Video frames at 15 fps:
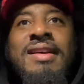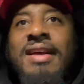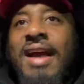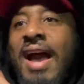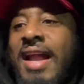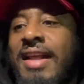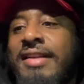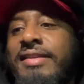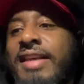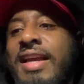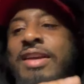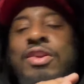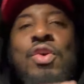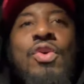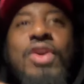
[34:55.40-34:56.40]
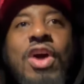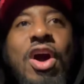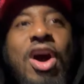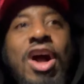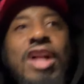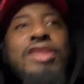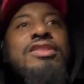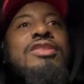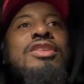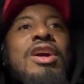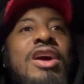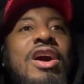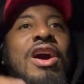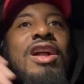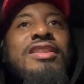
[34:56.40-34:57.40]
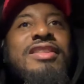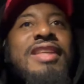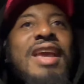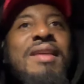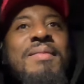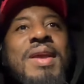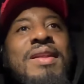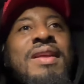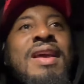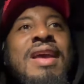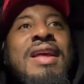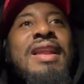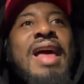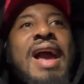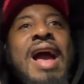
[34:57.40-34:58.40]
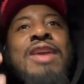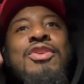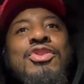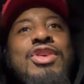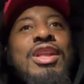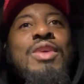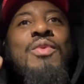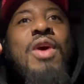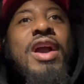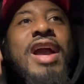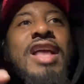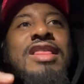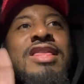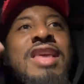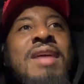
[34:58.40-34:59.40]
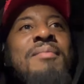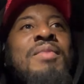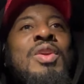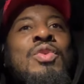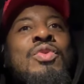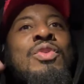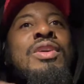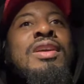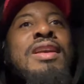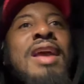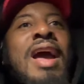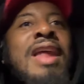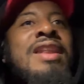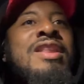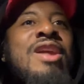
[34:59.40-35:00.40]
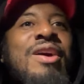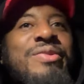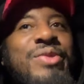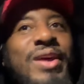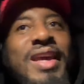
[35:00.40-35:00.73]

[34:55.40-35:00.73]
I didn't take no calls. No calls came in. Like, I usually work at JetBlue, and nothing